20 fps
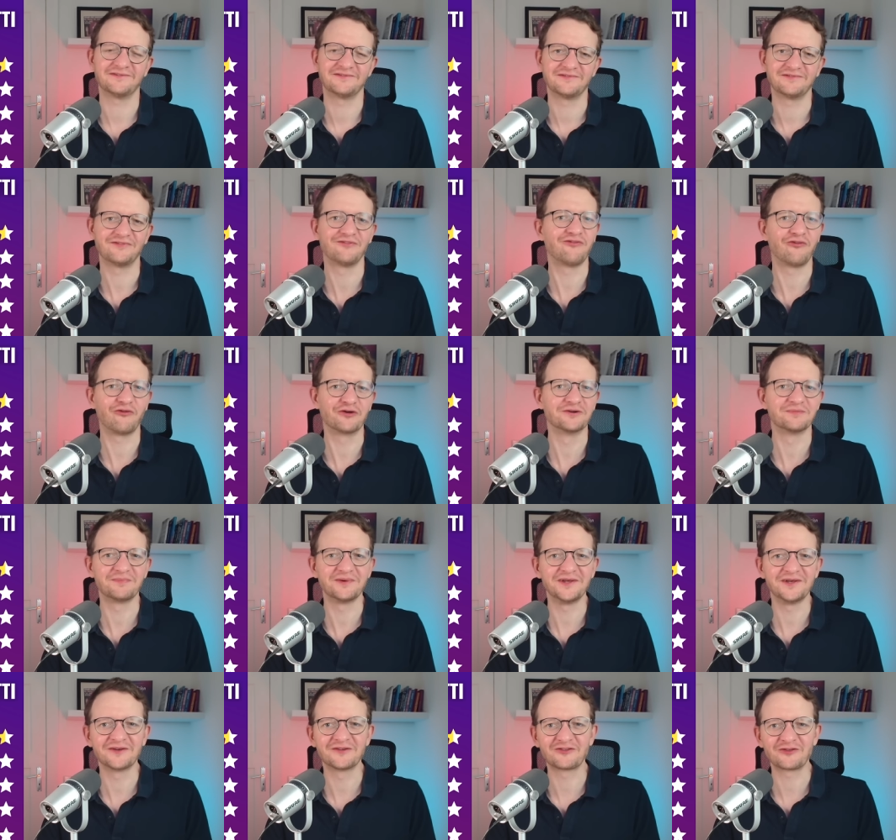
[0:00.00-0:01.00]
for it
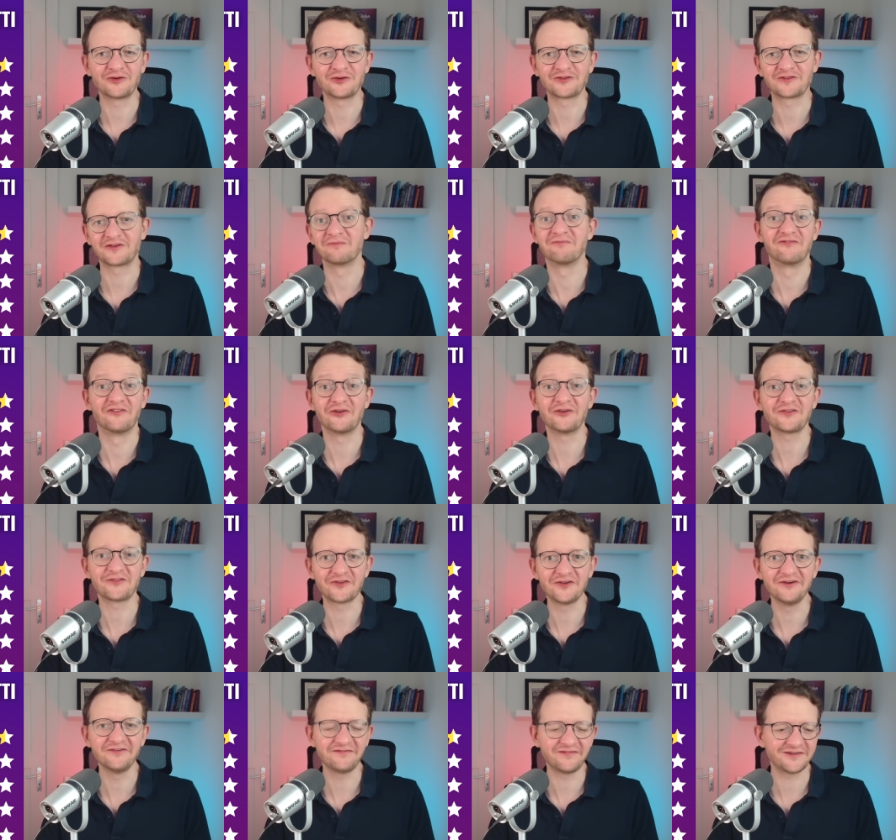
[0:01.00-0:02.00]
being so
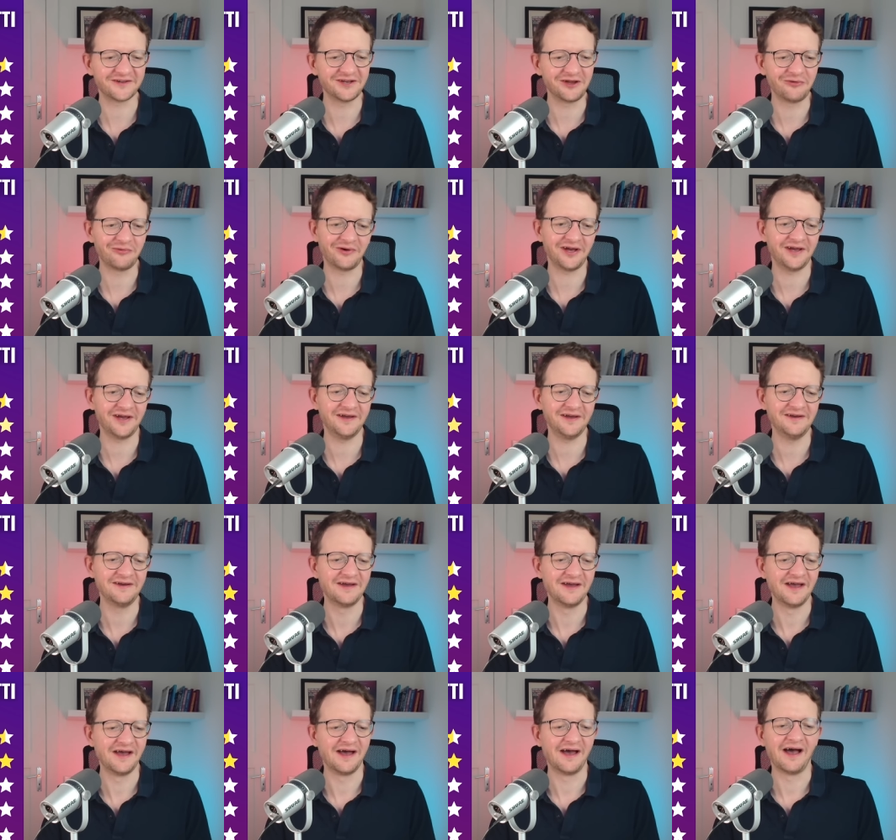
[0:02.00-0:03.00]
subversive in a way,
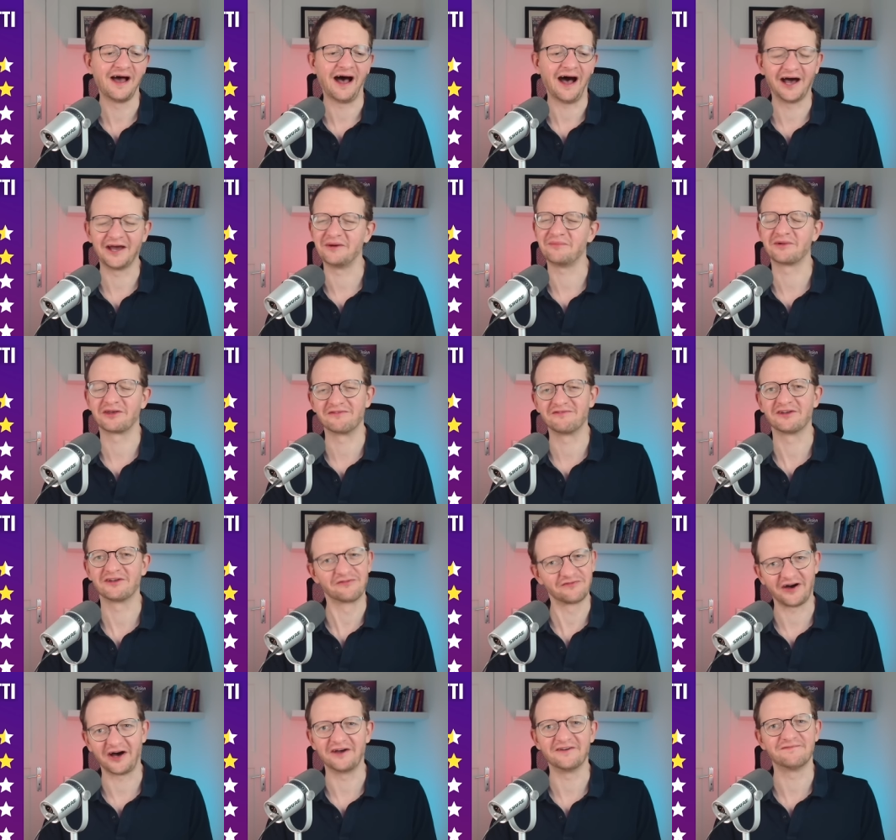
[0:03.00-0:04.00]
I am giving
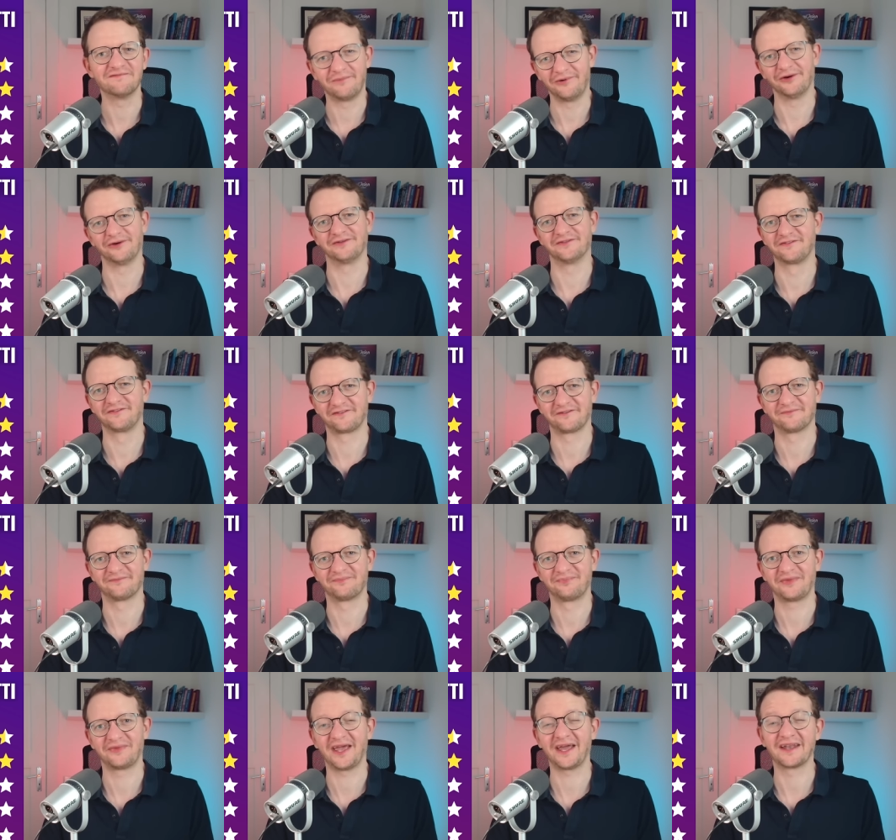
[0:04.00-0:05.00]
5 points.
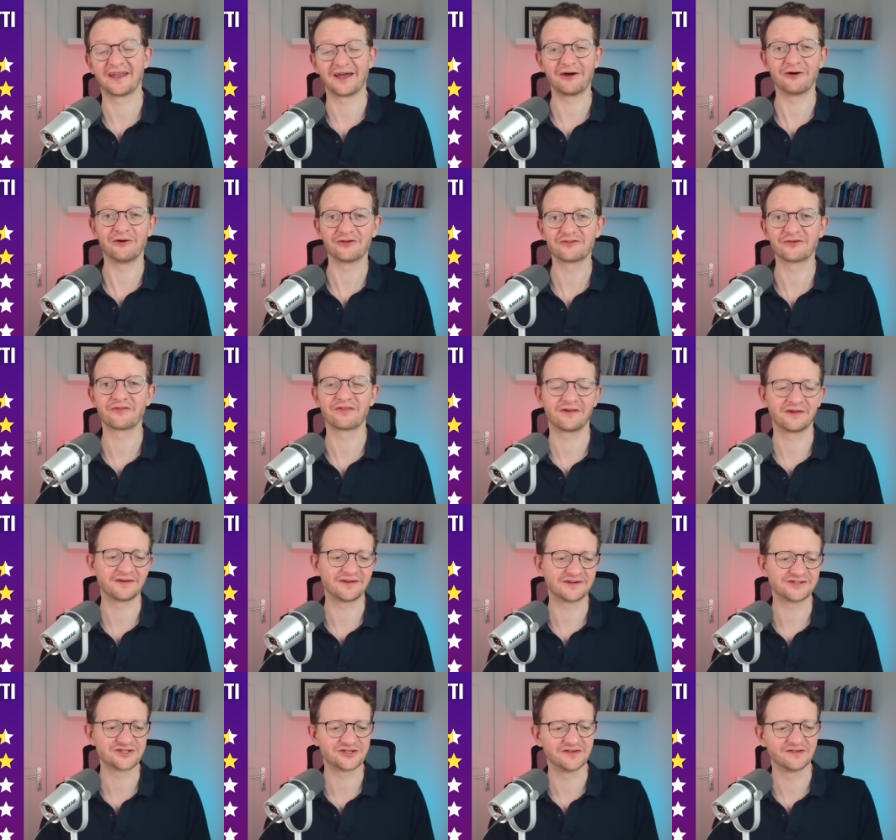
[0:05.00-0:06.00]
And I also think
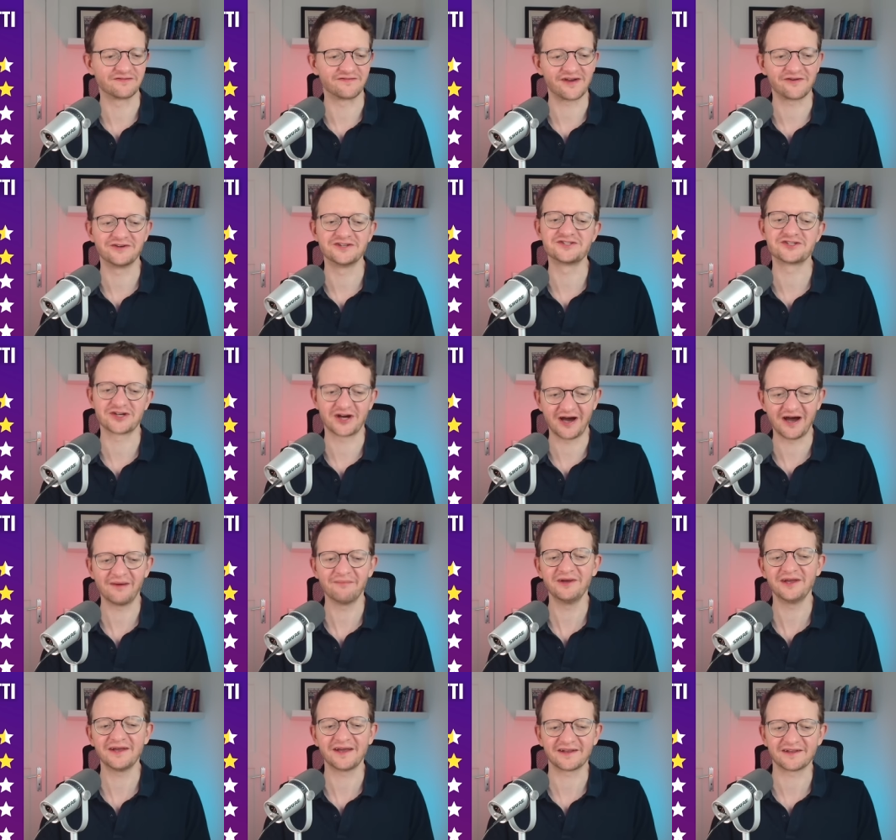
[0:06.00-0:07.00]
that she's very
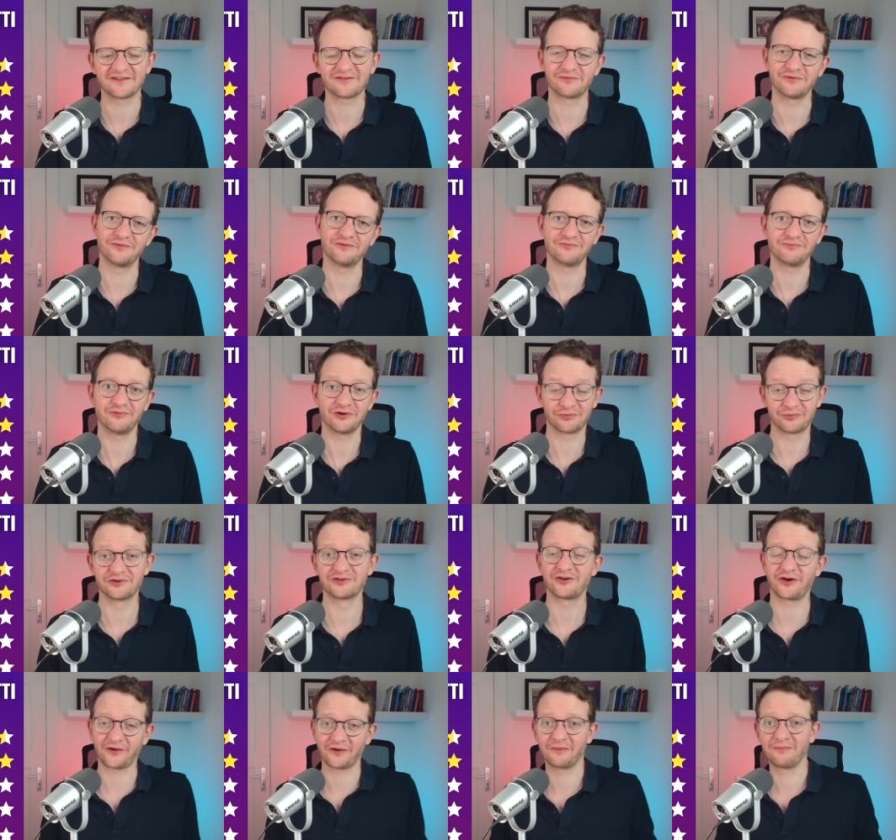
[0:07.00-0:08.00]
charming, and that's what we're
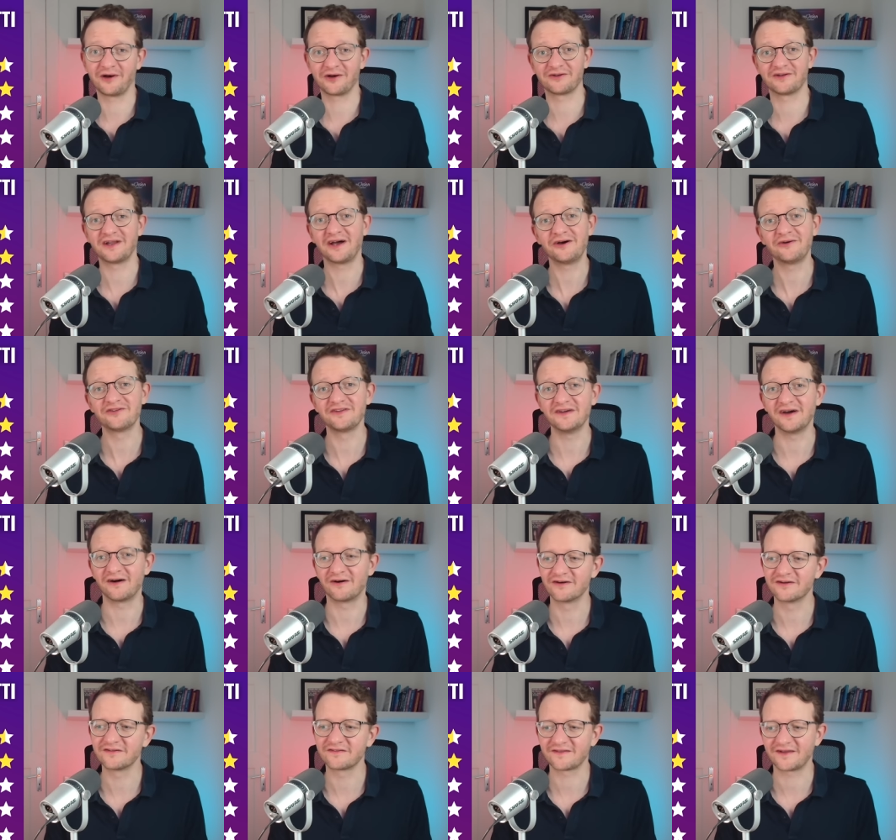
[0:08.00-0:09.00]
talking about now, the
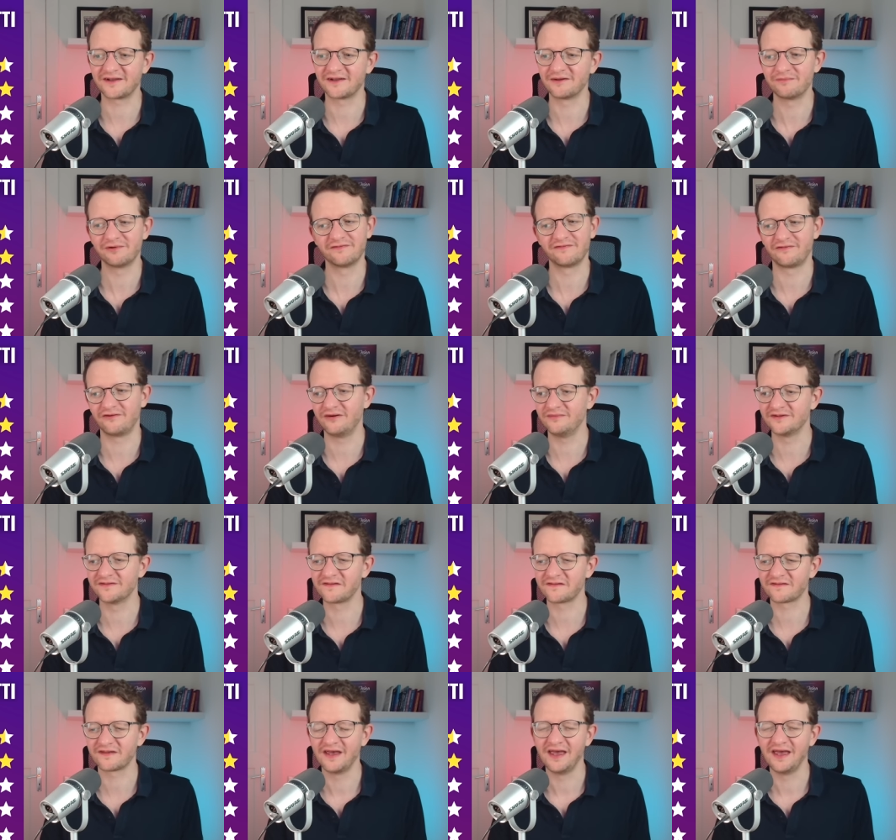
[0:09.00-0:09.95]
artist and the performance.